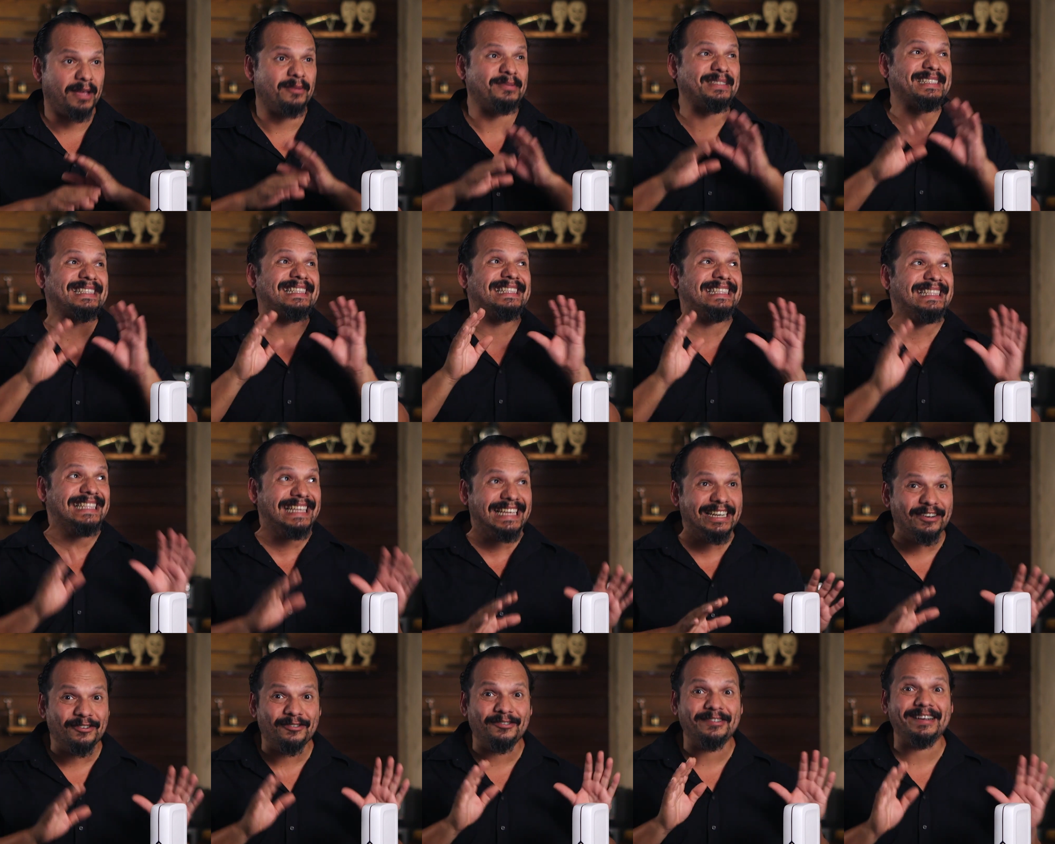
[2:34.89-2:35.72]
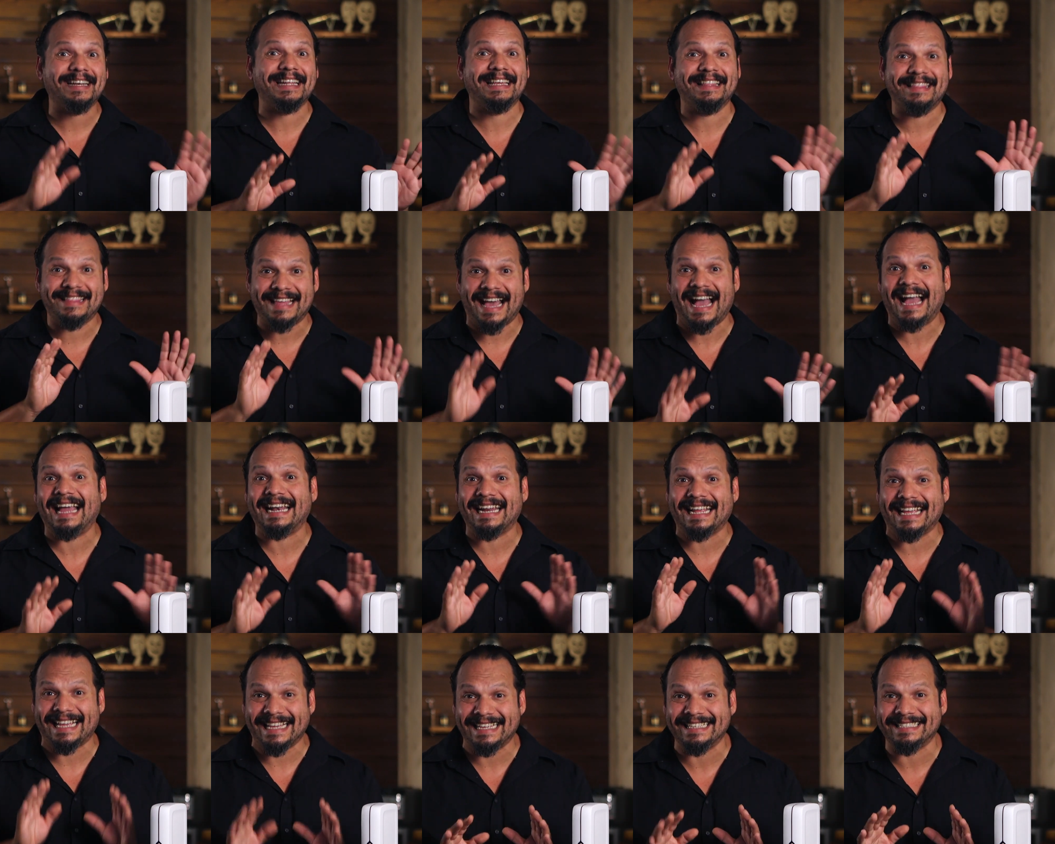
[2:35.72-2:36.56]
It was literally
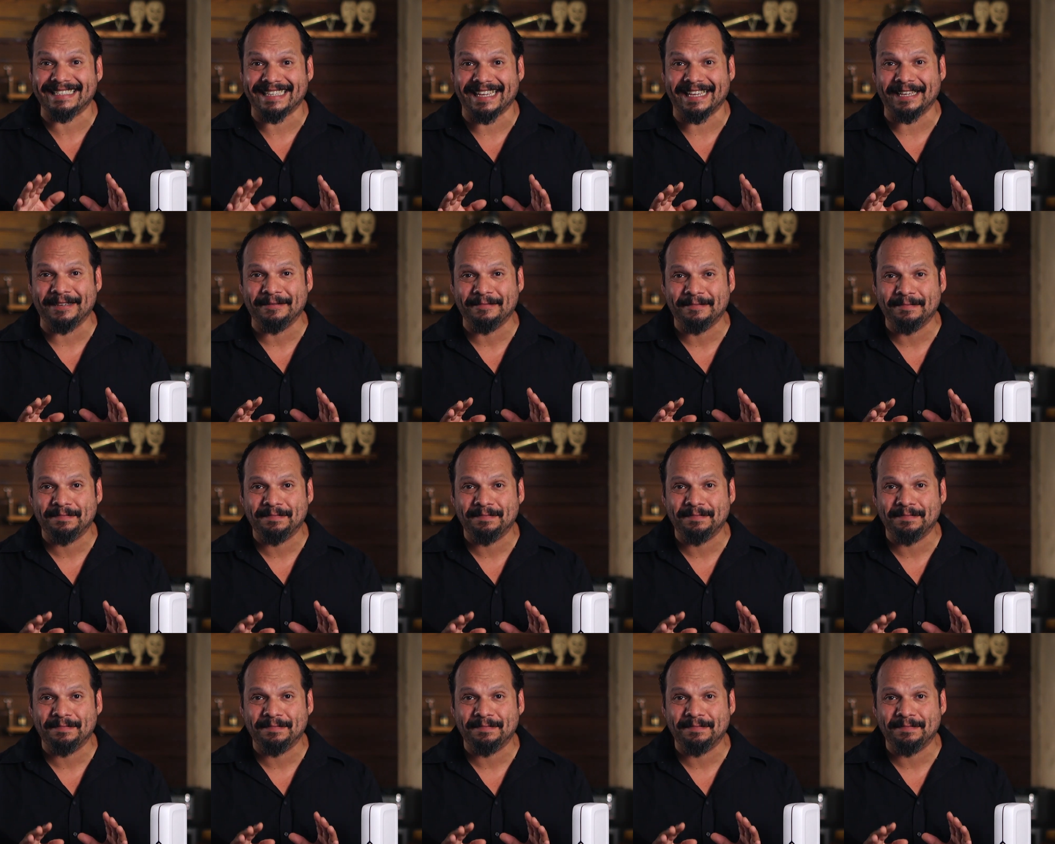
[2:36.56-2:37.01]
that easy.